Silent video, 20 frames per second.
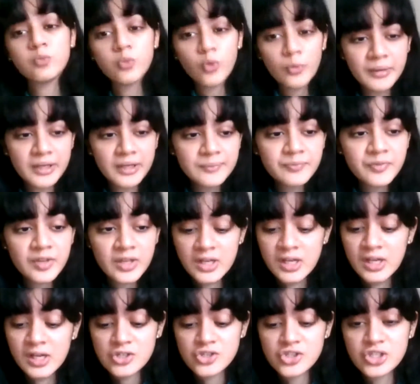a woman.
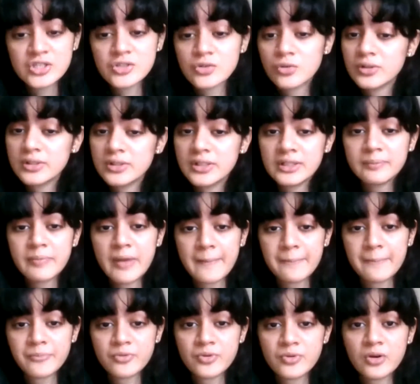She told the
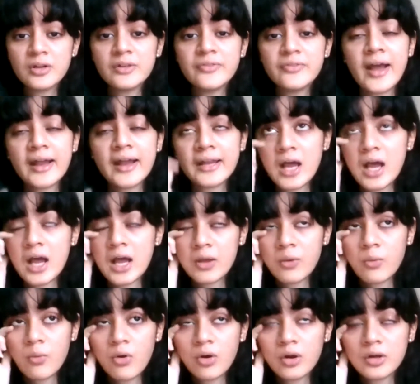emperor that
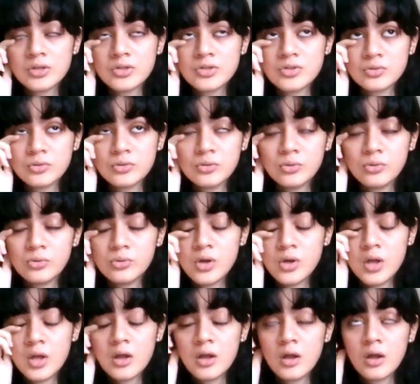I want to
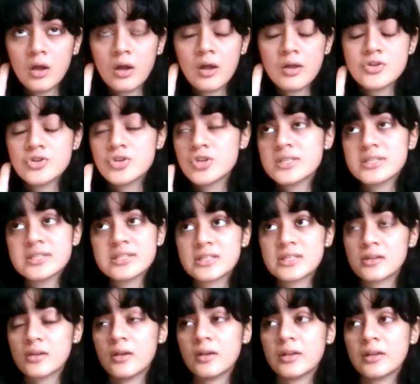
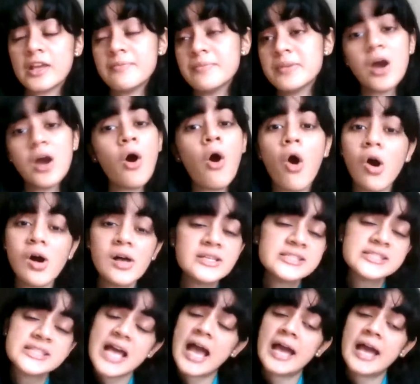just give me a
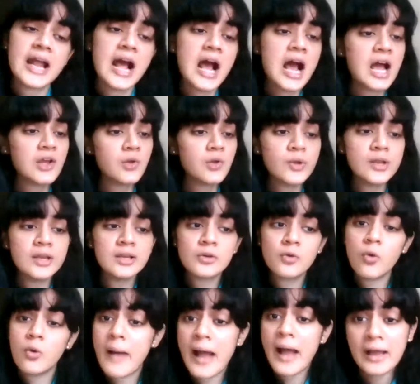horse and I will
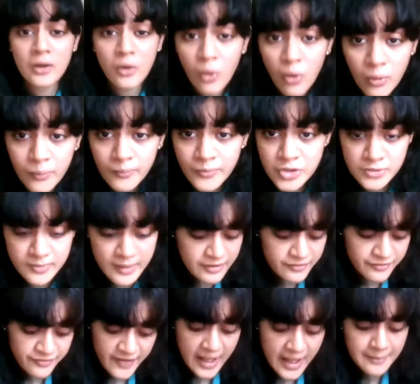go back home to my
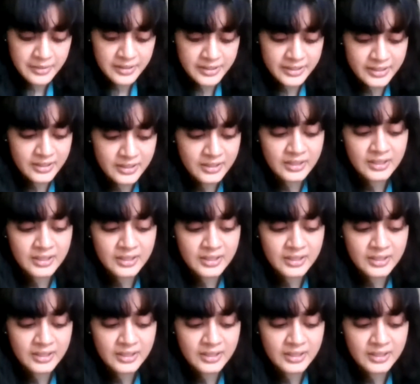family.